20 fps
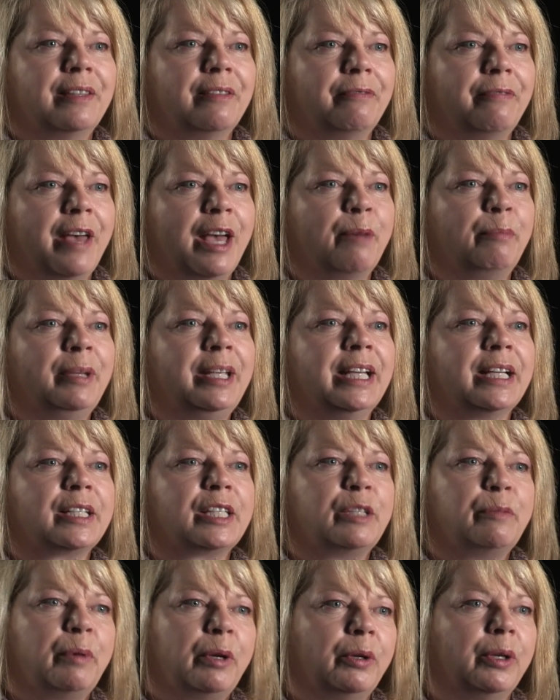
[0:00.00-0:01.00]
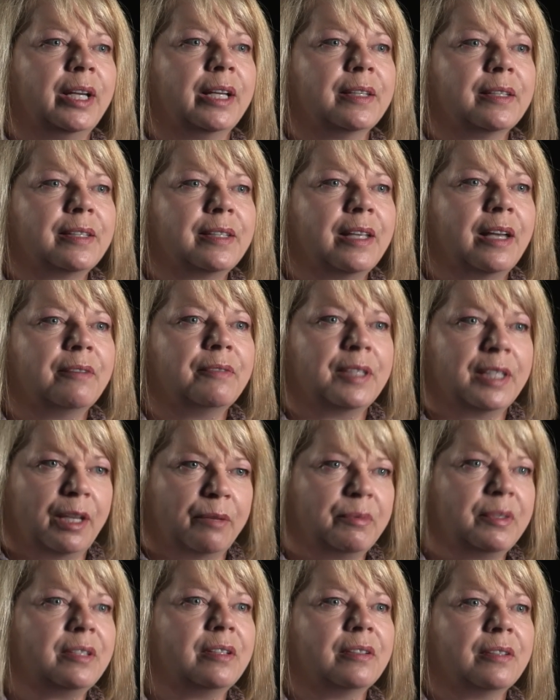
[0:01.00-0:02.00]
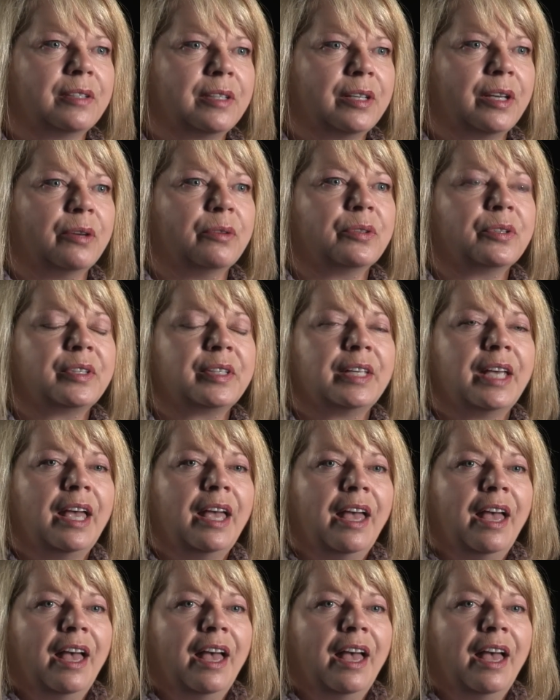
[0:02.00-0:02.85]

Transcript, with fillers: the family experience of substance use.